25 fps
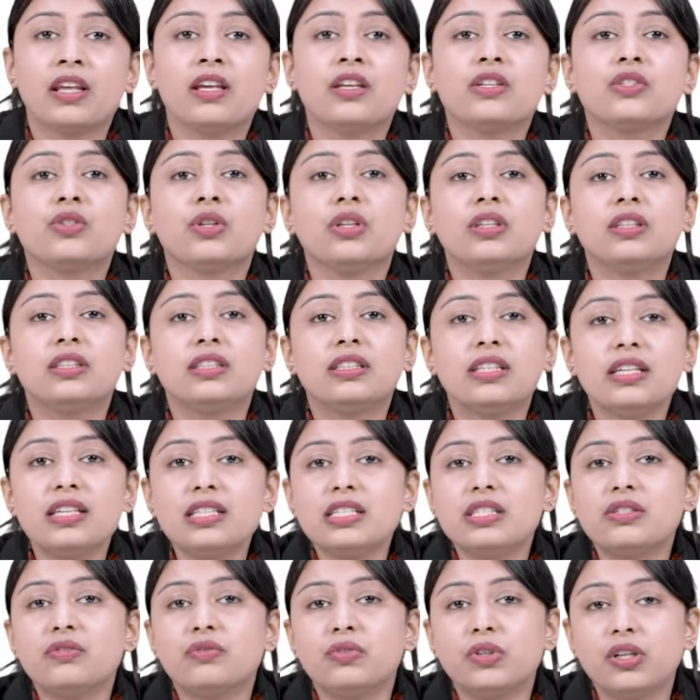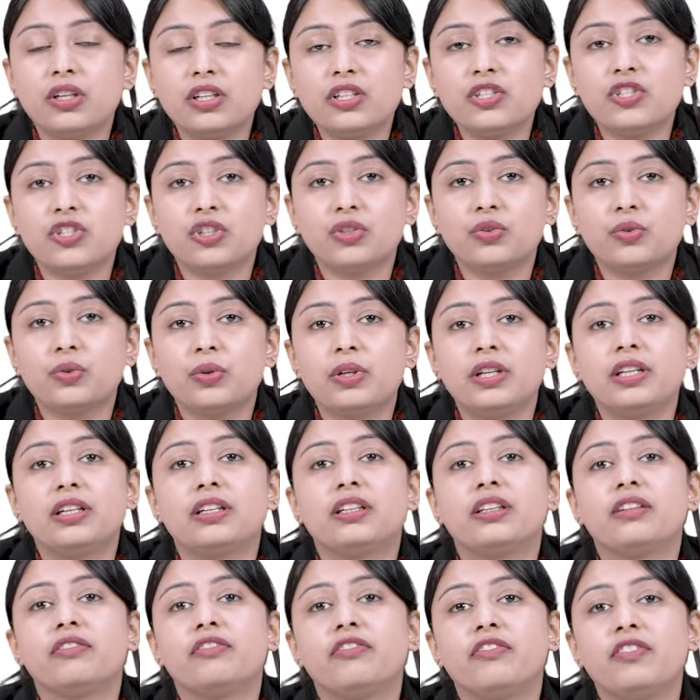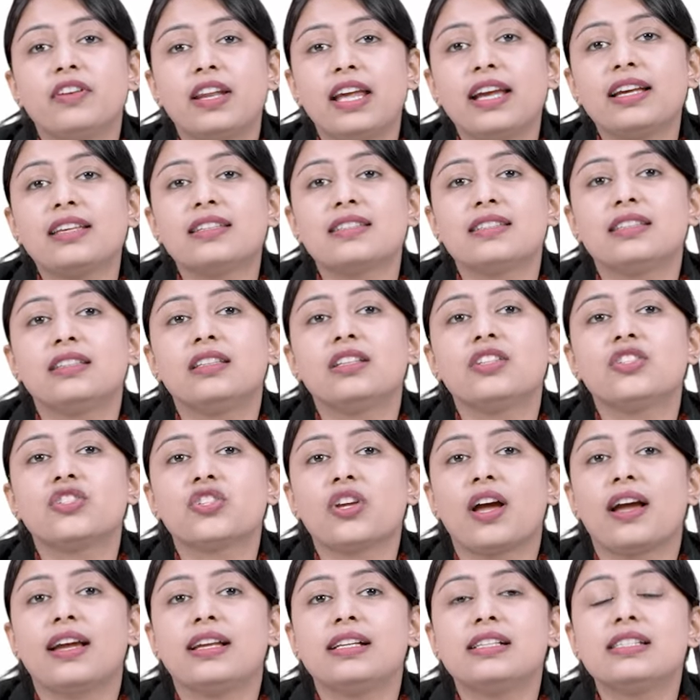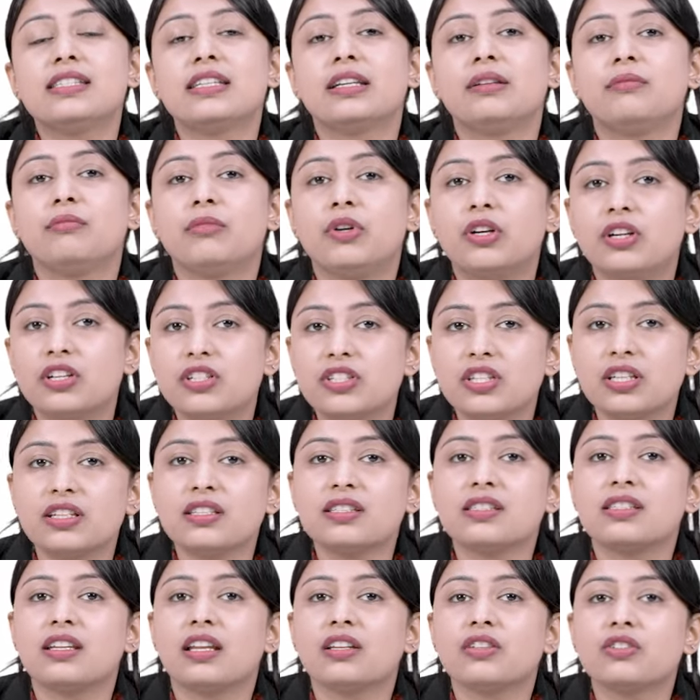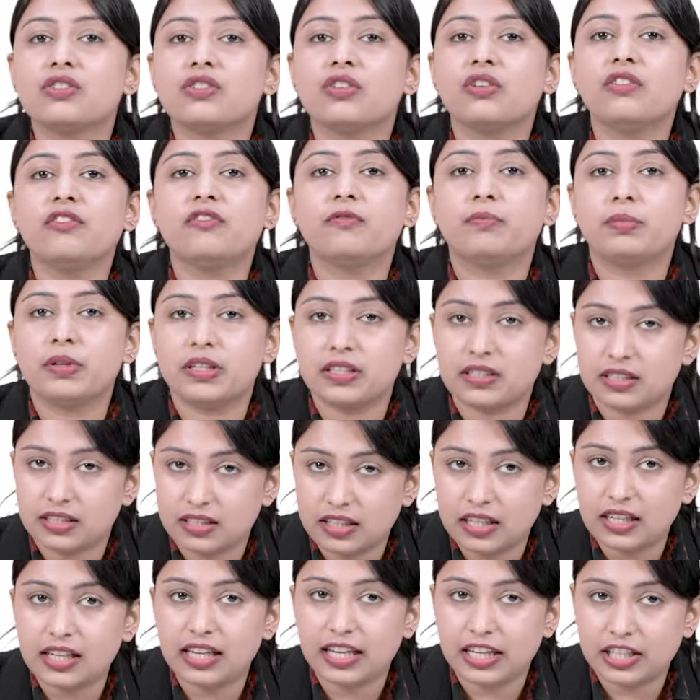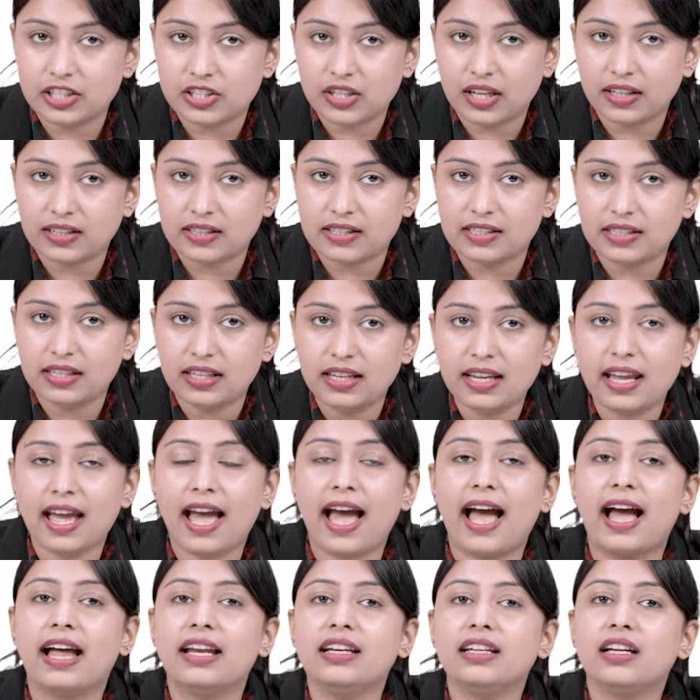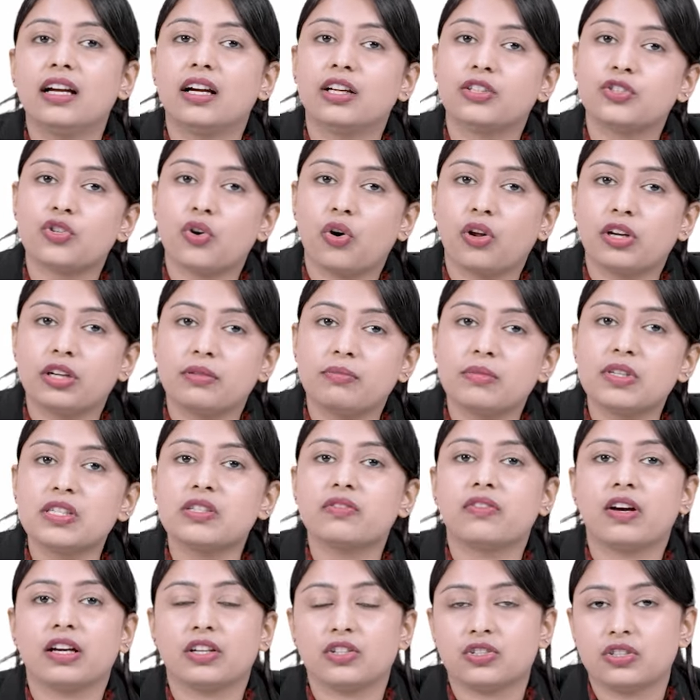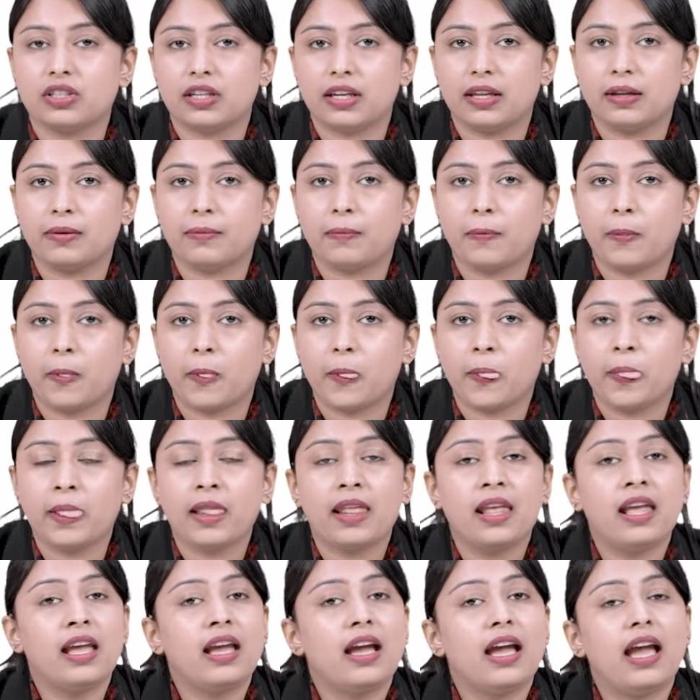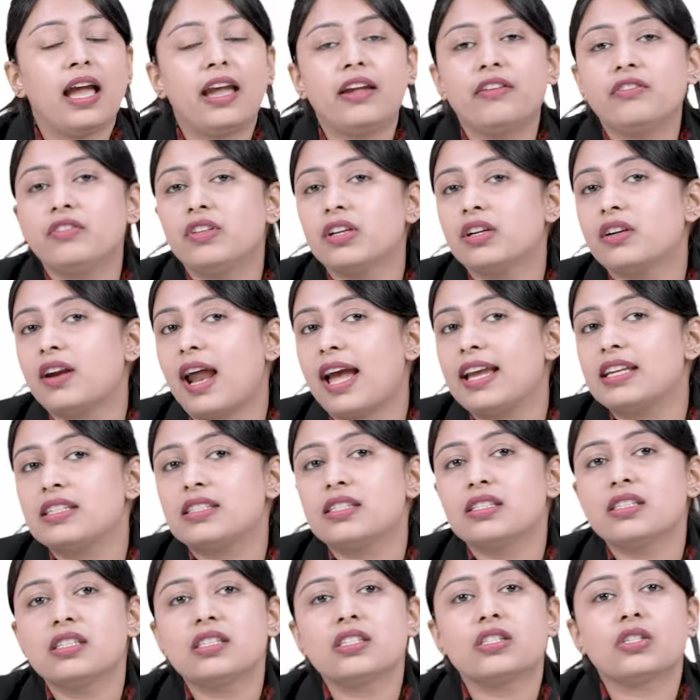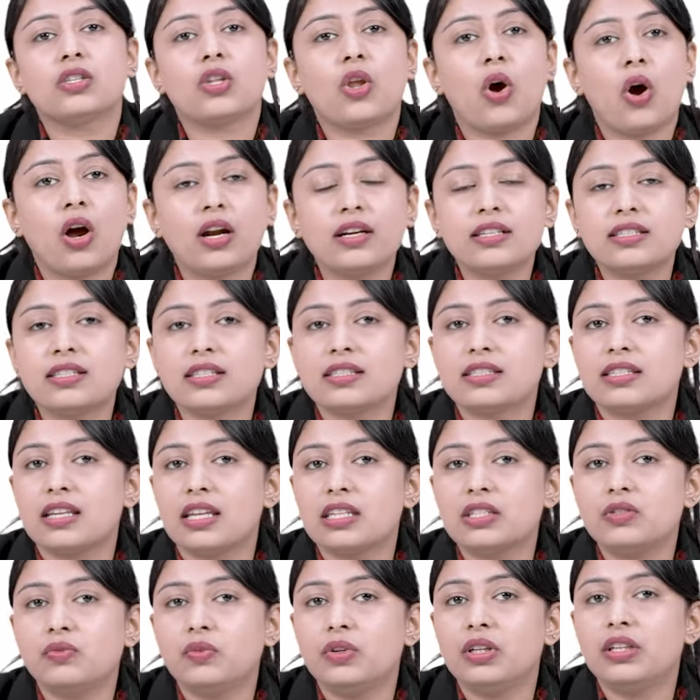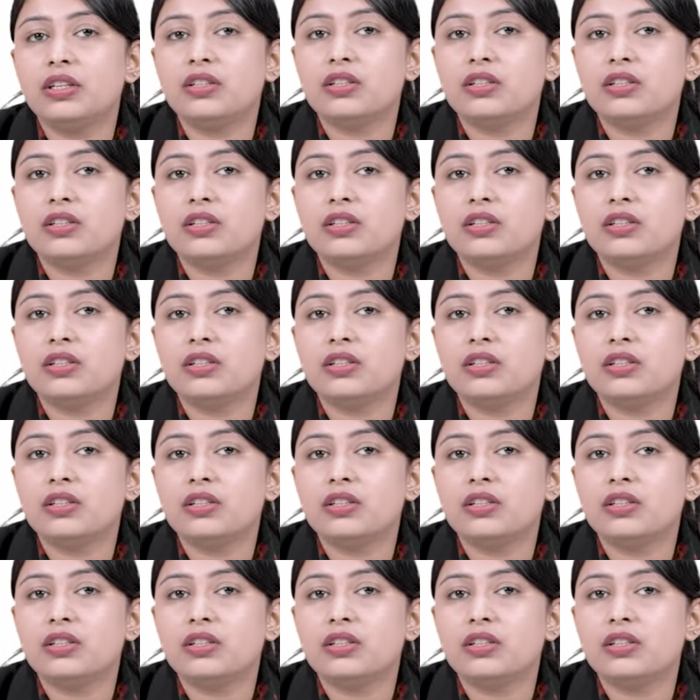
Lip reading: So this virtue, it reflects the child's emerging sense of personal agency and autonomous functioning. If the crisis is not successfully